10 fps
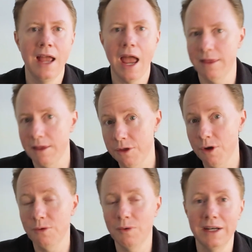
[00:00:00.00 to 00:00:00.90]
And the
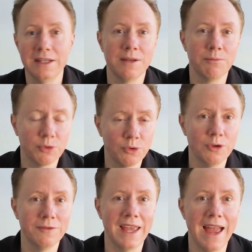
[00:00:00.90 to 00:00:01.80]
third one is
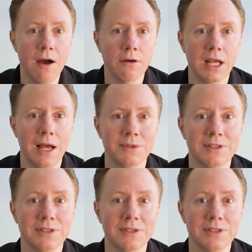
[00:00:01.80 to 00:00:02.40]
improve the outcomes